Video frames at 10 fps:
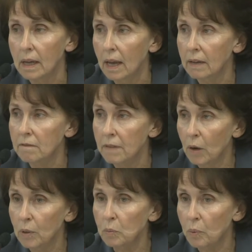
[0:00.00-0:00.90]
and
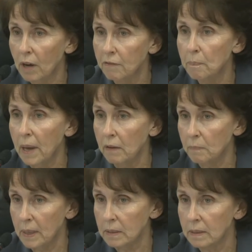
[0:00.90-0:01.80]
very rough
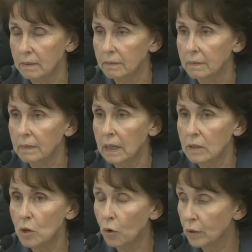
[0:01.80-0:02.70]
pavement that
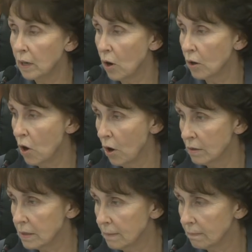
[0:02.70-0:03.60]
is hurting our cars.